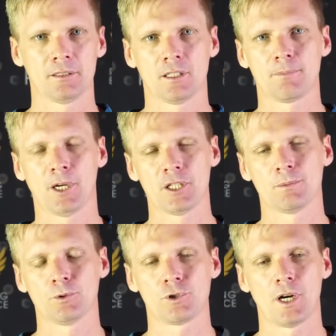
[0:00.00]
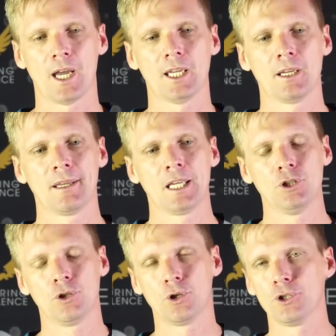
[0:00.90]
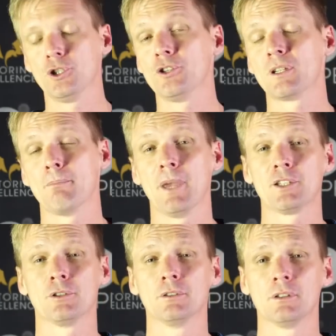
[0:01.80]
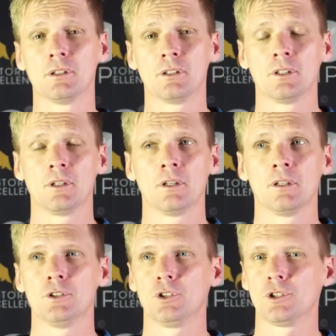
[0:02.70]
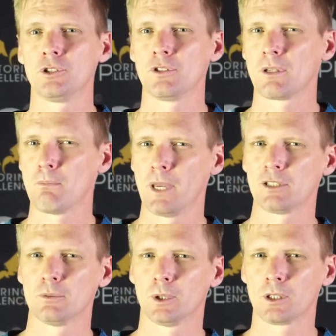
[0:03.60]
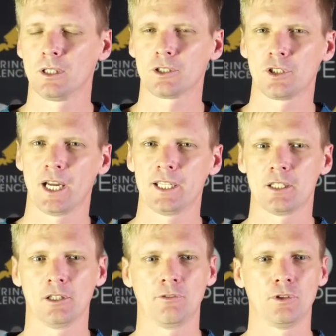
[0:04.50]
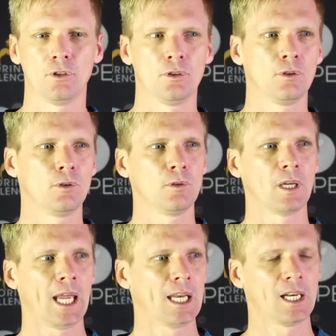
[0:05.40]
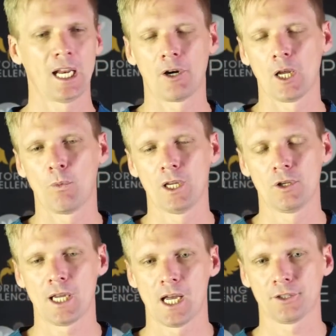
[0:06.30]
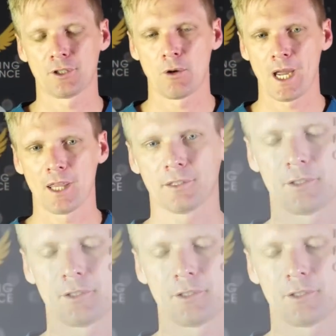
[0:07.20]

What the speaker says: disposable tray. You could use a metal. You could use a metal border lock tray. So if you are in an area where you can't throw out